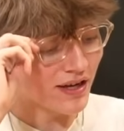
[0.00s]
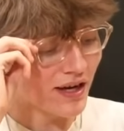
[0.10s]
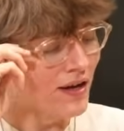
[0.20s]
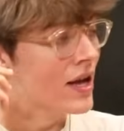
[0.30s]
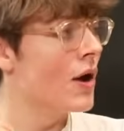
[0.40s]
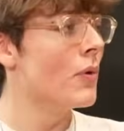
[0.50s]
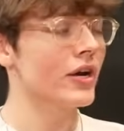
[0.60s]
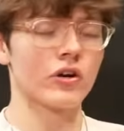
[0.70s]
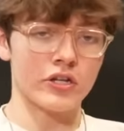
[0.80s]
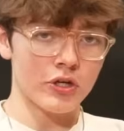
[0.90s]
uh, oh.
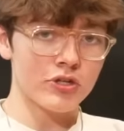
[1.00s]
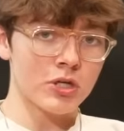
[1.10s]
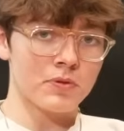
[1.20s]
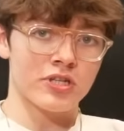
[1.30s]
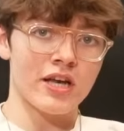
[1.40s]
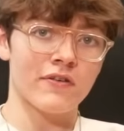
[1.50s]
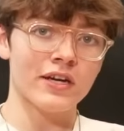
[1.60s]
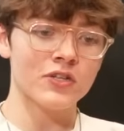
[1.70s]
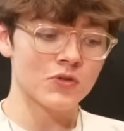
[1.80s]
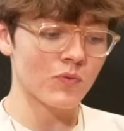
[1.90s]
working on a YouTube
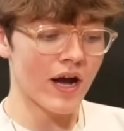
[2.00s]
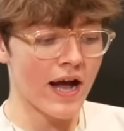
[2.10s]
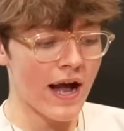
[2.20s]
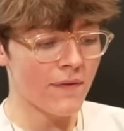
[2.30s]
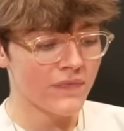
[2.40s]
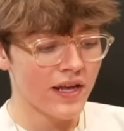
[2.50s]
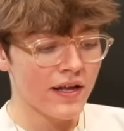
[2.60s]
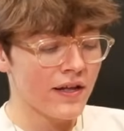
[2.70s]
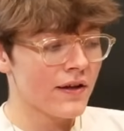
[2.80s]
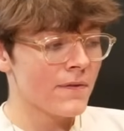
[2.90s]
series where.
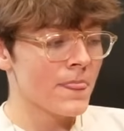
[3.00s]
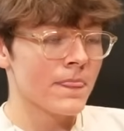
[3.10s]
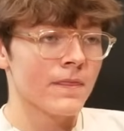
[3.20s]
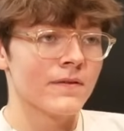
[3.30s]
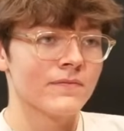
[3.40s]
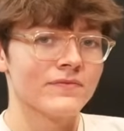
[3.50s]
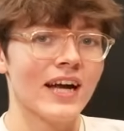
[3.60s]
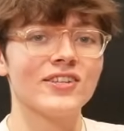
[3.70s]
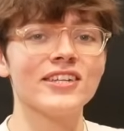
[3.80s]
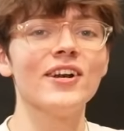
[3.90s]

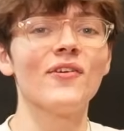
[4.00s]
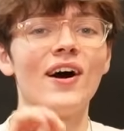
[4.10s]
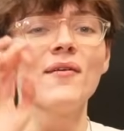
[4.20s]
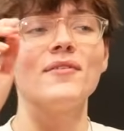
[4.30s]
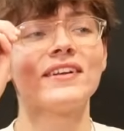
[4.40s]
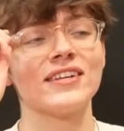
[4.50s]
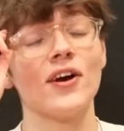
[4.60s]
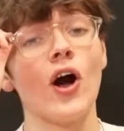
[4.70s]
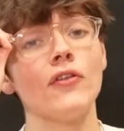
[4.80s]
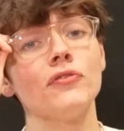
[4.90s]
Actually, you know what? I'm going to
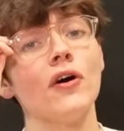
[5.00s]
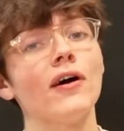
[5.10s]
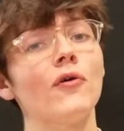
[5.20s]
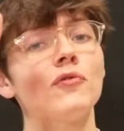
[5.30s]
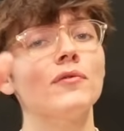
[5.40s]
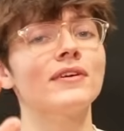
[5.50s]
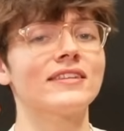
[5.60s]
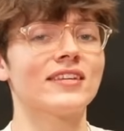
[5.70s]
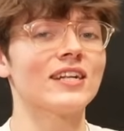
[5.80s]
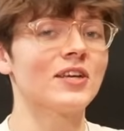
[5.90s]
tell. All I'm going
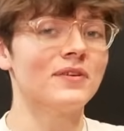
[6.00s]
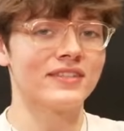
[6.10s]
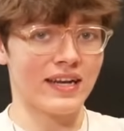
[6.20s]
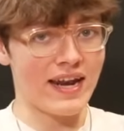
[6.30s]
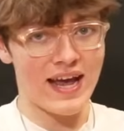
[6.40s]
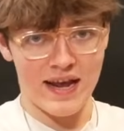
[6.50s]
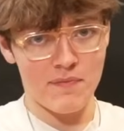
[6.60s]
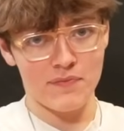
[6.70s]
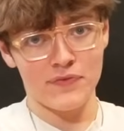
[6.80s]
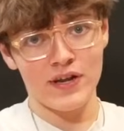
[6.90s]
to tell you is the
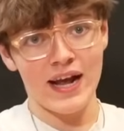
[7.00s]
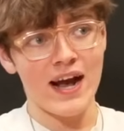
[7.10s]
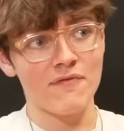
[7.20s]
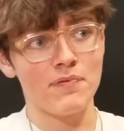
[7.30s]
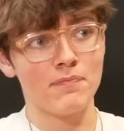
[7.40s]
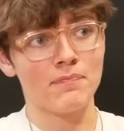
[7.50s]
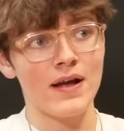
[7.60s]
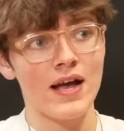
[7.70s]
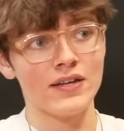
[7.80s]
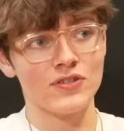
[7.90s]
name that I have
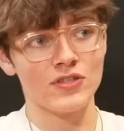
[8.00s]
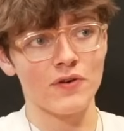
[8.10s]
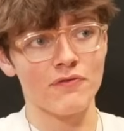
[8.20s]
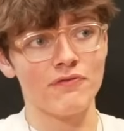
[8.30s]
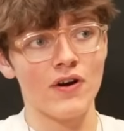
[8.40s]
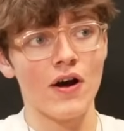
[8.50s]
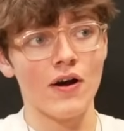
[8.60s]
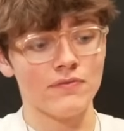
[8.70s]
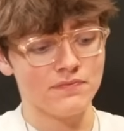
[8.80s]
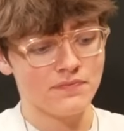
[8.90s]
prepared so
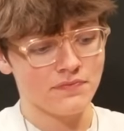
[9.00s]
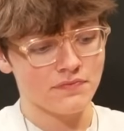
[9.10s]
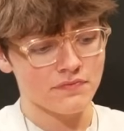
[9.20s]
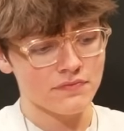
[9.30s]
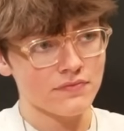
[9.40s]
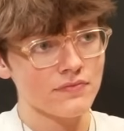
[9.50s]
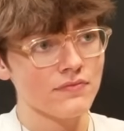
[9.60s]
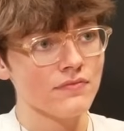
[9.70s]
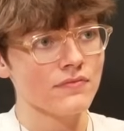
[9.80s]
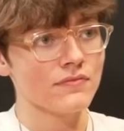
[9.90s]
far. Yeah, the name's kind of
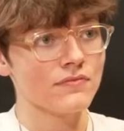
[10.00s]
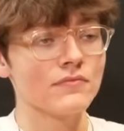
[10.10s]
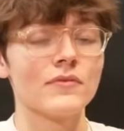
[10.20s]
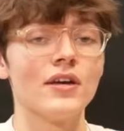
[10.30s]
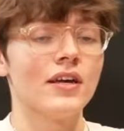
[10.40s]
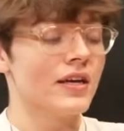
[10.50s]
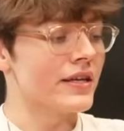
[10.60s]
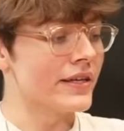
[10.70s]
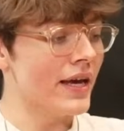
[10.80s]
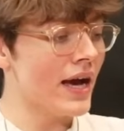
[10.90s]
cold.
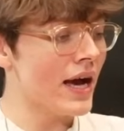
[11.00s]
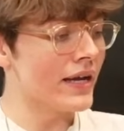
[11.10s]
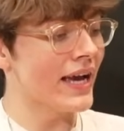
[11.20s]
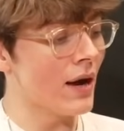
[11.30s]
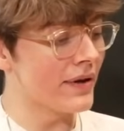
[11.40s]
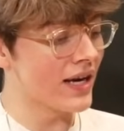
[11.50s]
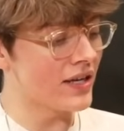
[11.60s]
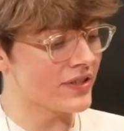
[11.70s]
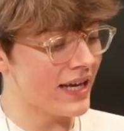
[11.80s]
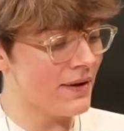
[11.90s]
Yeah, yeah. I mean,
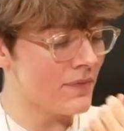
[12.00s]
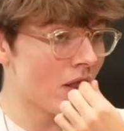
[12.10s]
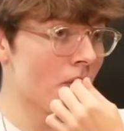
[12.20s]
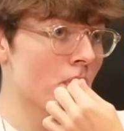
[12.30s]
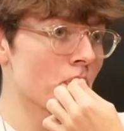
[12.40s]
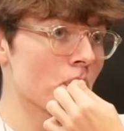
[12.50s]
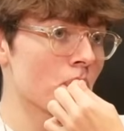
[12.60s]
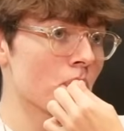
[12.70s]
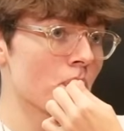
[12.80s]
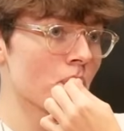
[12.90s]
guys, you're going to get a neon
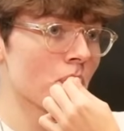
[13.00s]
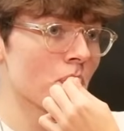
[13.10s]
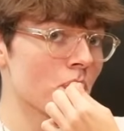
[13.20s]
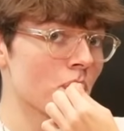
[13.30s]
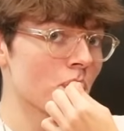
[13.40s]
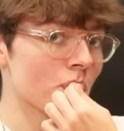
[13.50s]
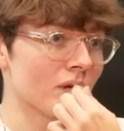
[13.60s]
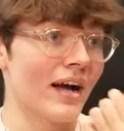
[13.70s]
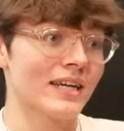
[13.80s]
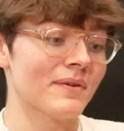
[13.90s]
sign.
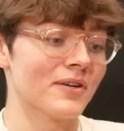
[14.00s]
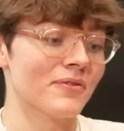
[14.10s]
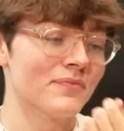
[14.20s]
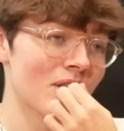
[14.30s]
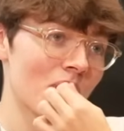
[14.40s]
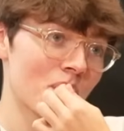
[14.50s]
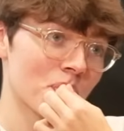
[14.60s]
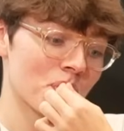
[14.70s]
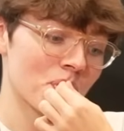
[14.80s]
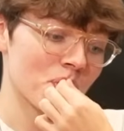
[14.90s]
Oh, that could be cool. Get a
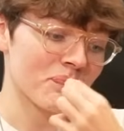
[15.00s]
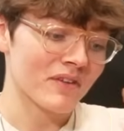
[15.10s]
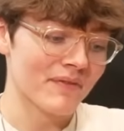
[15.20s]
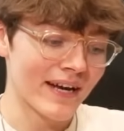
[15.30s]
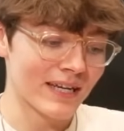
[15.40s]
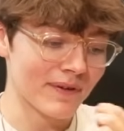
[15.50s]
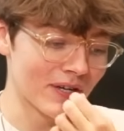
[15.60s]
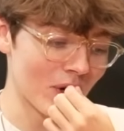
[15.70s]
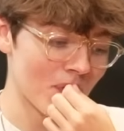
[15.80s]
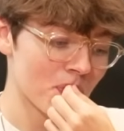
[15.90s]
neon sign. Don't that could be
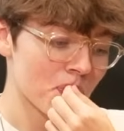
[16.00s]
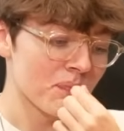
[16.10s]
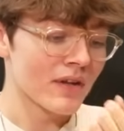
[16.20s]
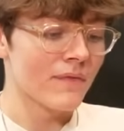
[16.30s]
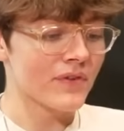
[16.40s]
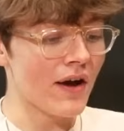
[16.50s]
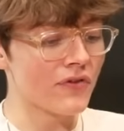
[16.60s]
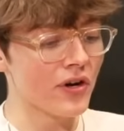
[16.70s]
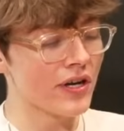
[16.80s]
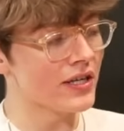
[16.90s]
cool.
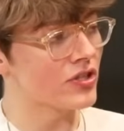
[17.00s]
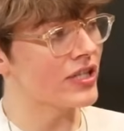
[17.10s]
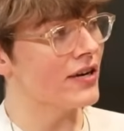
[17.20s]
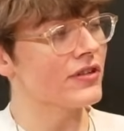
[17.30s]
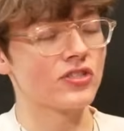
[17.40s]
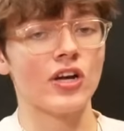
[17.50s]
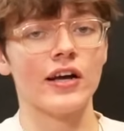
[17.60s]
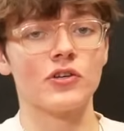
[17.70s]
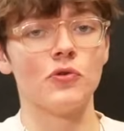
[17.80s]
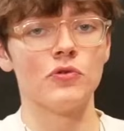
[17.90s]
I've got a series
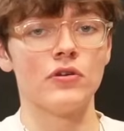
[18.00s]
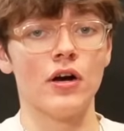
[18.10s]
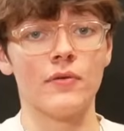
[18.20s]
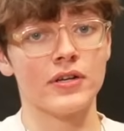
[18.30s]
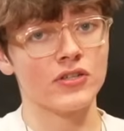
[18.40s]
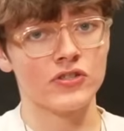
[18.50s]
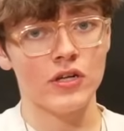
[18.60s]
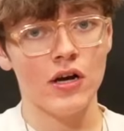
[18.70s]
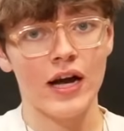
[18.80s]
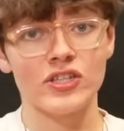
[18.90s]
started called uh, I'm gonna
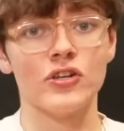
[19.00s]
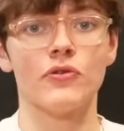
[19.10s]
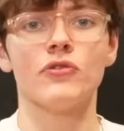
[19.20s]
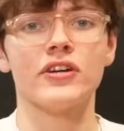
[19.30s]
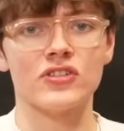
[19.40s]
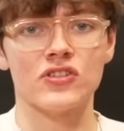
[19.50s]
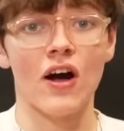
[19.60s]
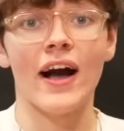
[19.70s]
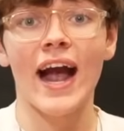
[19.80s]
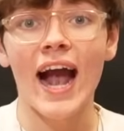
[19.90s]
start. Actually, no, I'm not gonna
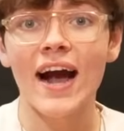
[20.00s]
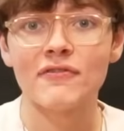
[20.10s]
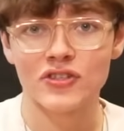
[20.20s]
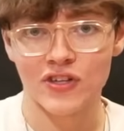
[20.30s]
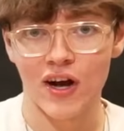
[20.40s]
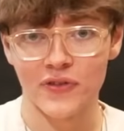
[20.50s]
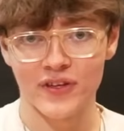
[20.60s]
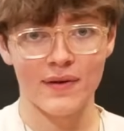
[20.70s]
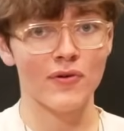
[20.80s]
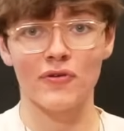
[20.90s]
start. I have
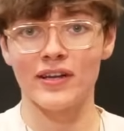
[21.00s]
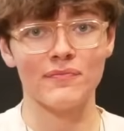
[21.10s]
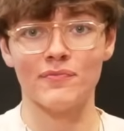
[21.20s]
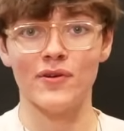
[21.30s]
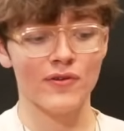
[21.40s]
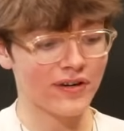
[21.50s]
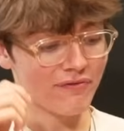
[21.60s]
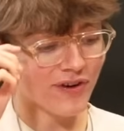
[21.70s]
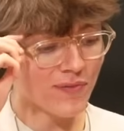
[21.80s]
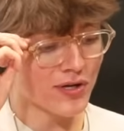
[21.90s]
started. I'm already we're already
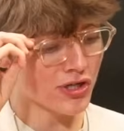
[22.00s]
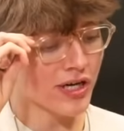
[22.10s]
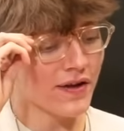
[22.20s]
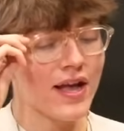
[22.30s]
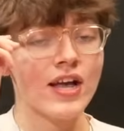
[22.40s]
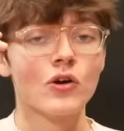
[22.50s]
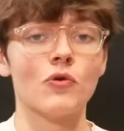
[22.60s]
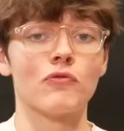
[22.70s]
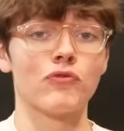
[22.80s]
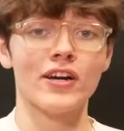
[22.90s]
filming shit
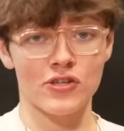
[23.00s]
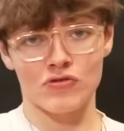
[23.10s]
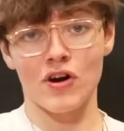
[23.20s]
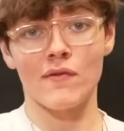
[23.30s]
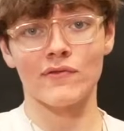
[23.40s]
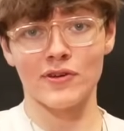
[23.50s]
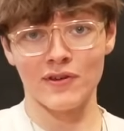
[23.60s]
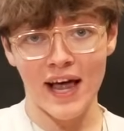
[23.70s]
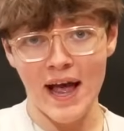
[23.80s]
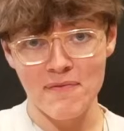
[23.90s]
called Restaurant
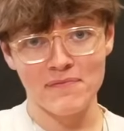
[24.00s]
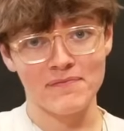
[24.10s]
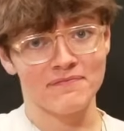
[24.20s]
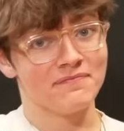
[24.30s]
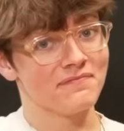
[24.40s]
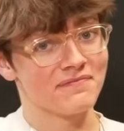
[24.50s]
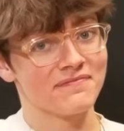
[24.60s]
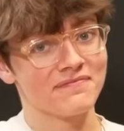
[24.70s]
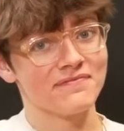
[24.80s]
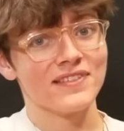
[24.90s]
Roulette.
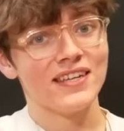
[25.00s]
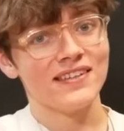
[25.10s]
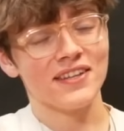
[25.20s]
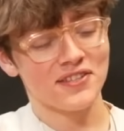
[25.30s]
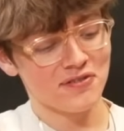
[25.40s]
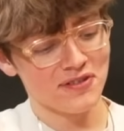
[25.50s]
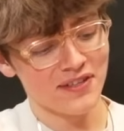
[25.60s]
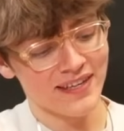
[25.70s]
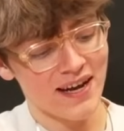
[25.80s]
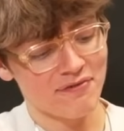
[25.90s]
That's all
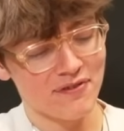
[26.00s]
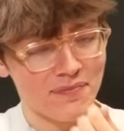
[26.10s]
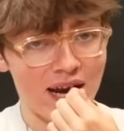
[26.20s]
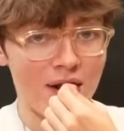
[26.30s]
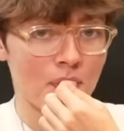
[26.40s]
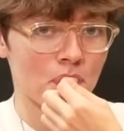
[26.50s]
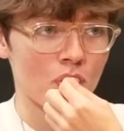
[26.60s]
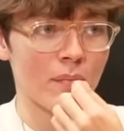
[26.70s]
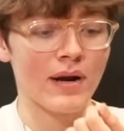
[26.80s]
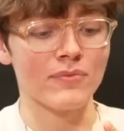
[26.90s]
you'll get from me.
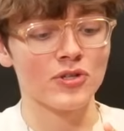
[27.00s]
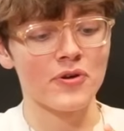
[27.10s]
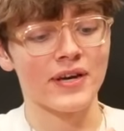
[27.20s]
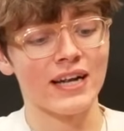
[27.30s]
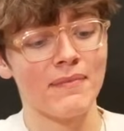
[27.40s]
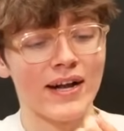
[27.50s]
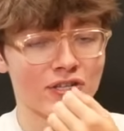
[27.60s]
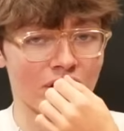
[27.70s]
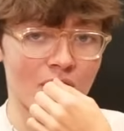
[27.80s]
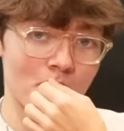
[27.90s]
But I'm sure you can
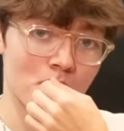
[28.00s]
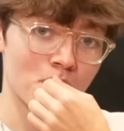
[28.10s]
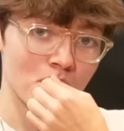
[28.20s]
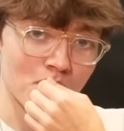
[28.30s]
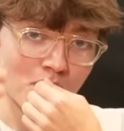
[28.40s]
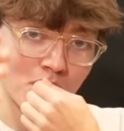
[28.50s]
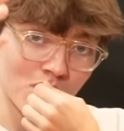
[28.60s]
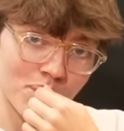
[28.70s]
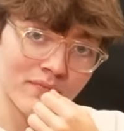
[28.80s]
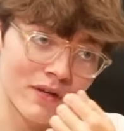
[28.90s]
imagine. It's
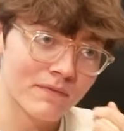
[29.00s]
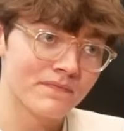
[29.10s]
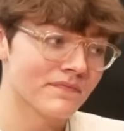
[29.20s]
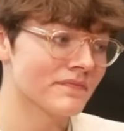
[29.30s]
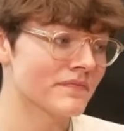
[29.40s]
where Johnny goes